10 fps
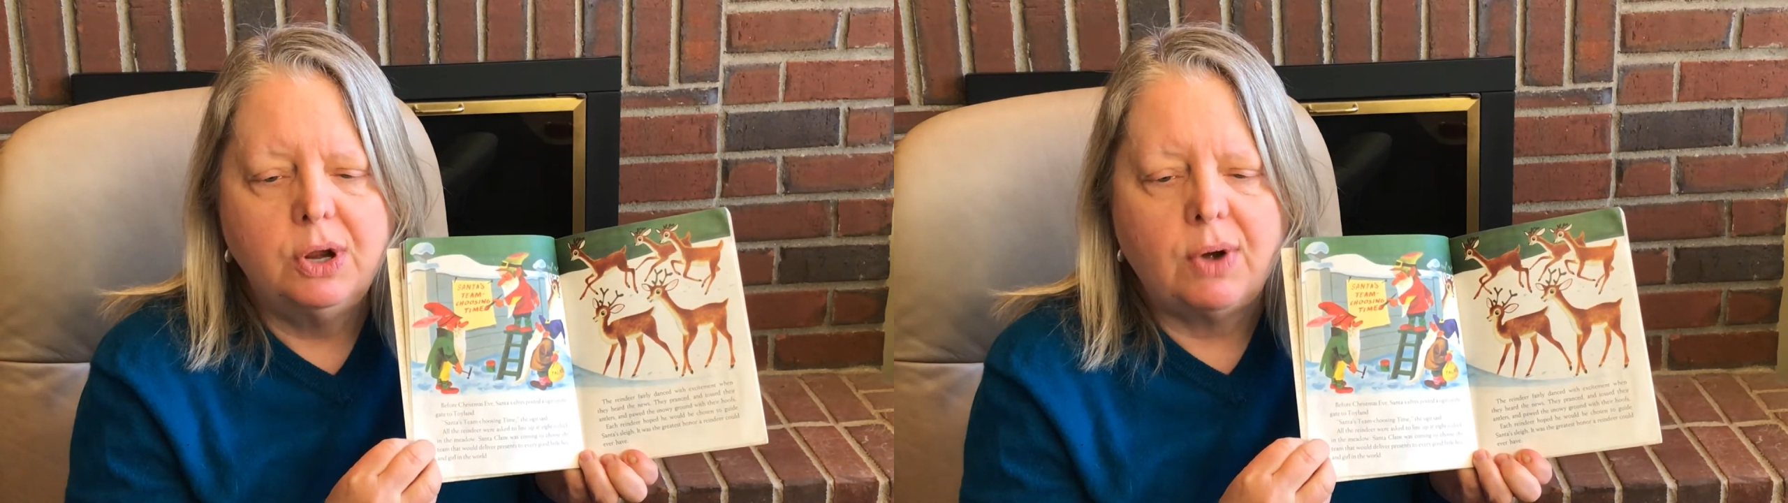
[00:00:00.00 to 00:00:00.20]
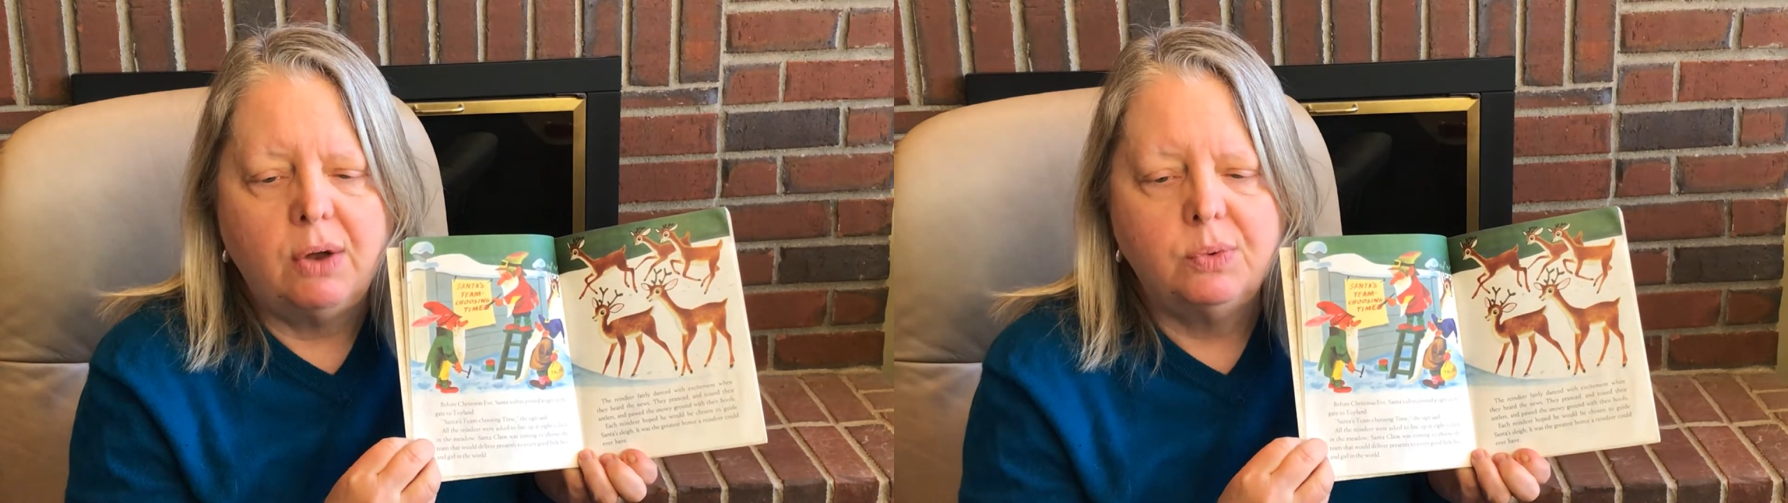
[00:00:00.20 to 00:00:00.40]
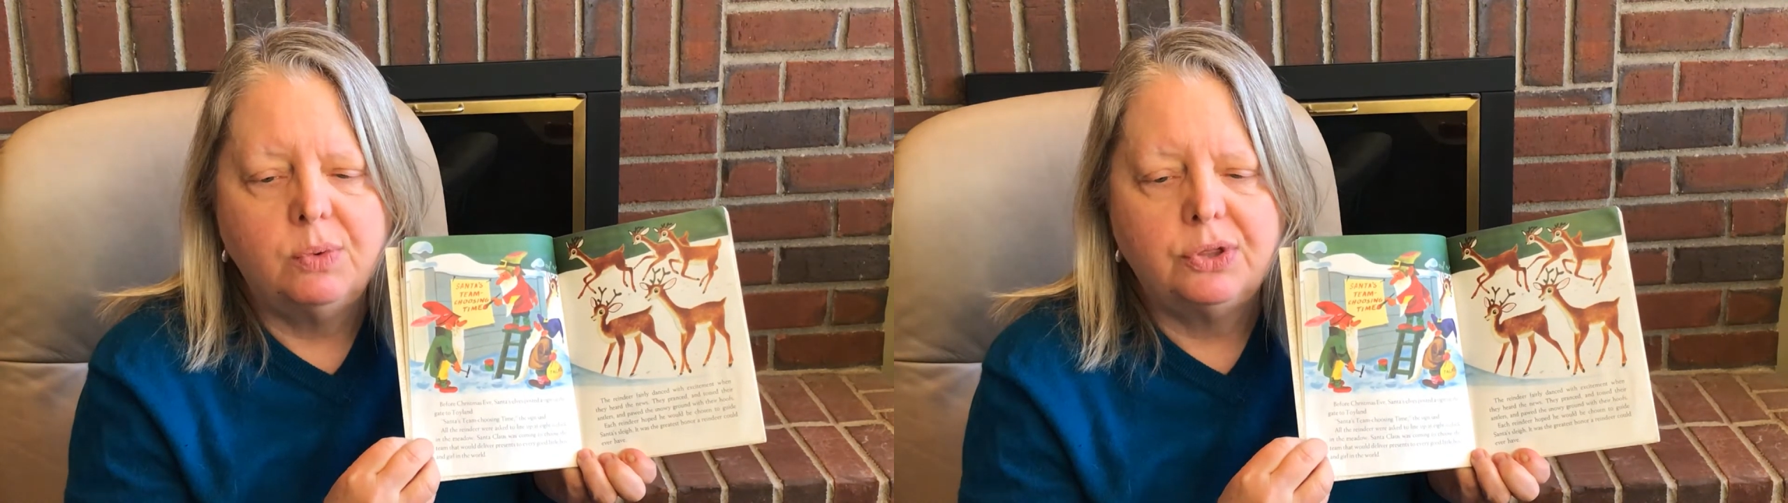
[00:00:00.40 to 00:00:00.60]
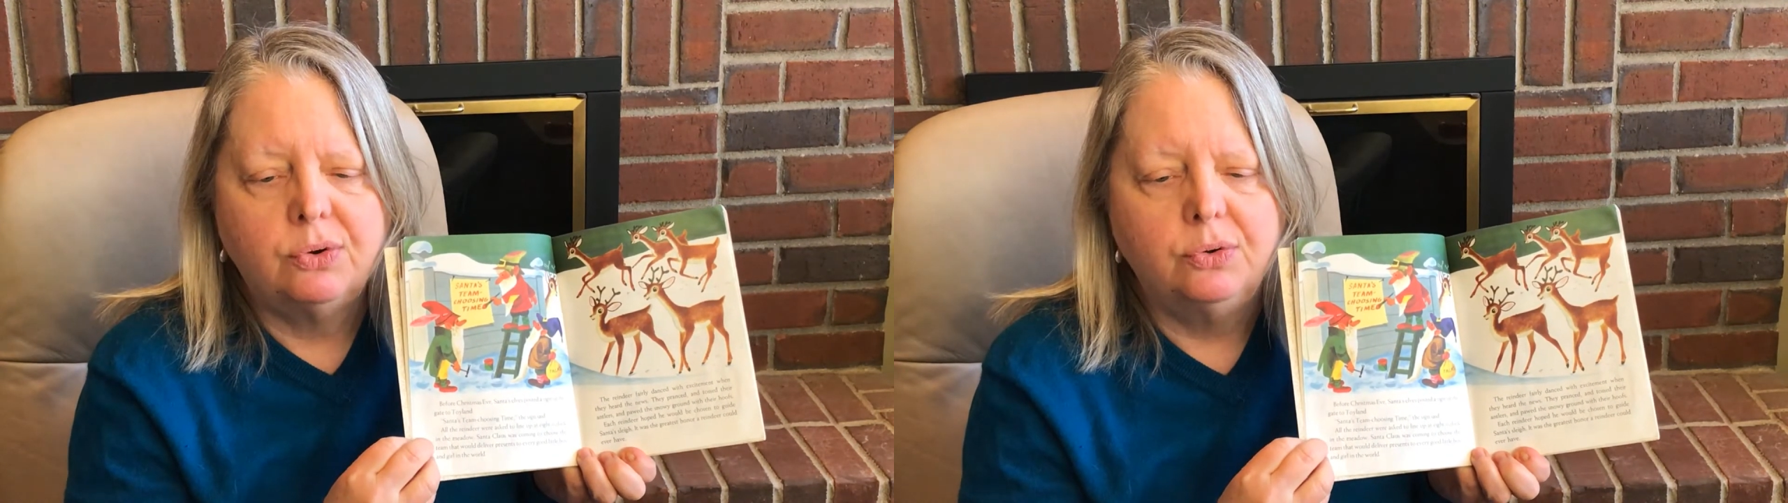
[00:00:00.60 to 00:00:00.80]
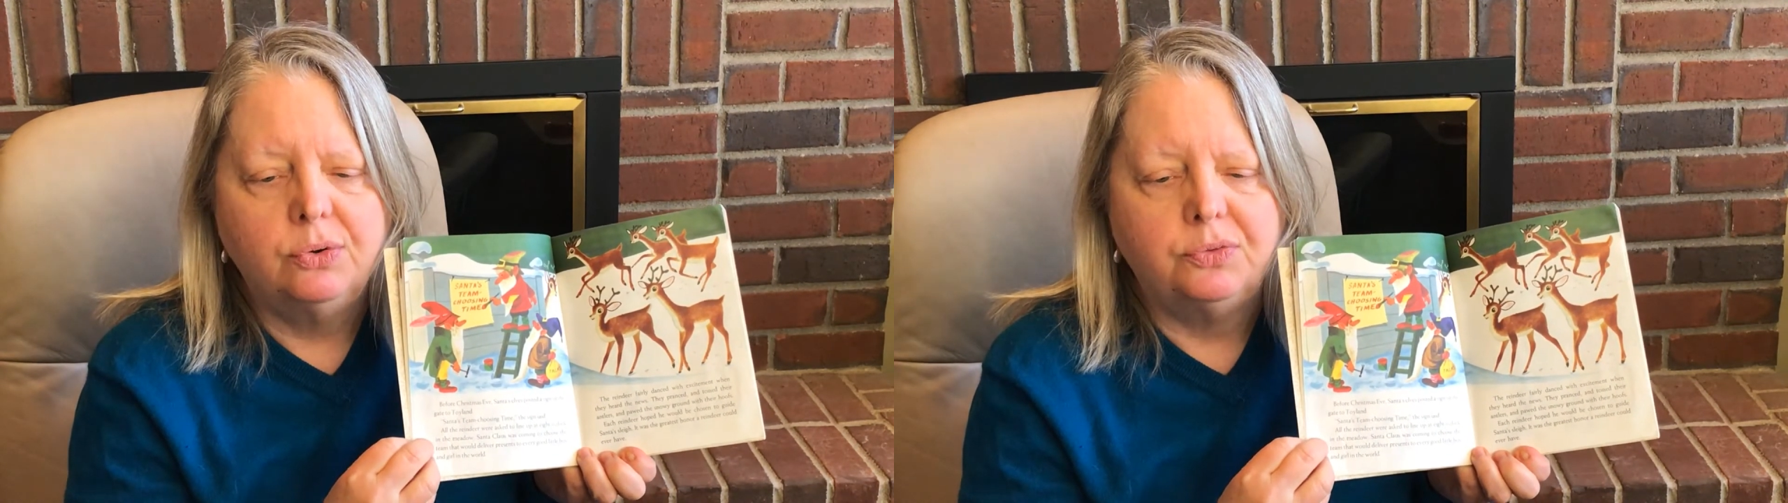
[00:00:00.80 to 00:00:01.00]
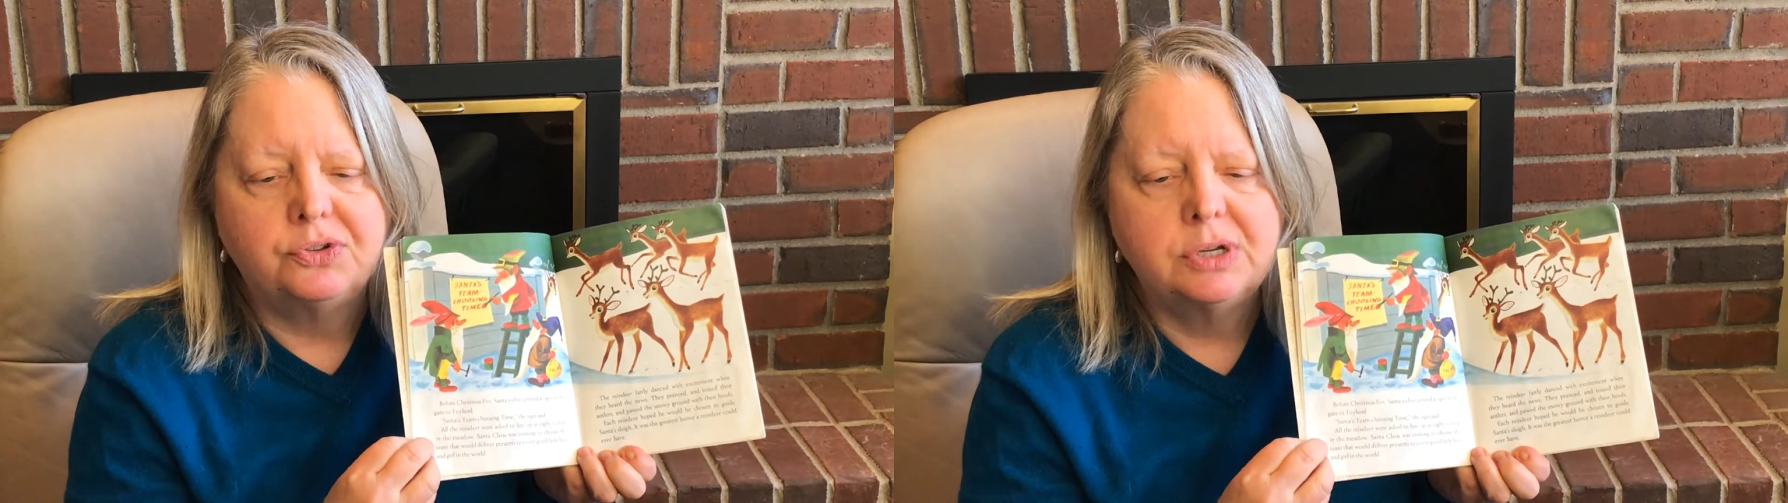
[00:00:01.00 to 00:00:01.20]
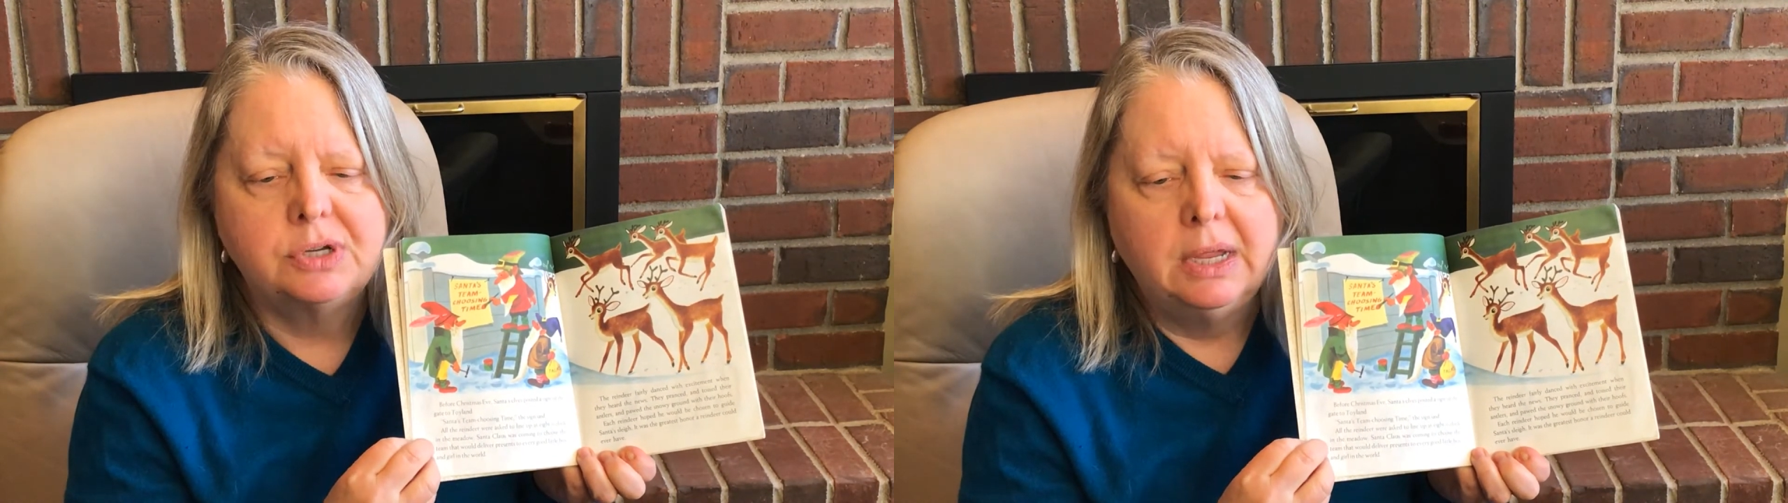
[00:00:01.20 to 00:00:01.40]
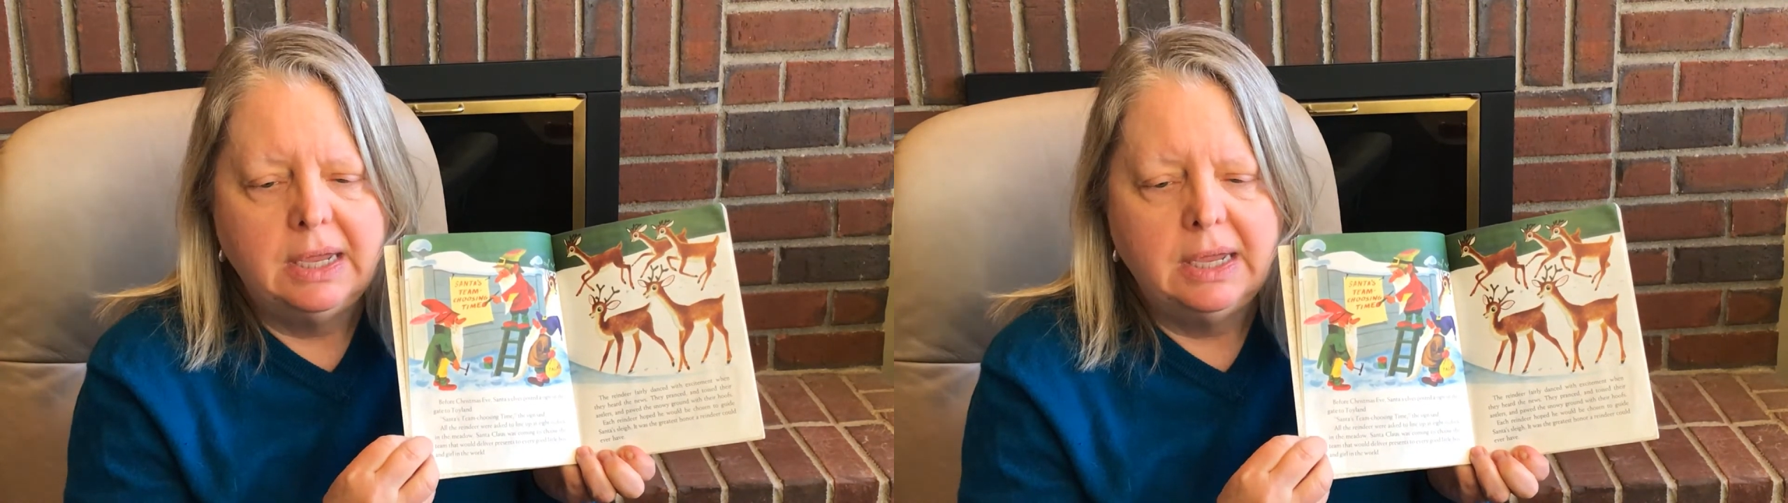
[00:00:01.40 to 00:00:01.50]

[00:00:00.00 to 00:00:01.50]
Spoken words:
ground with their hoofs.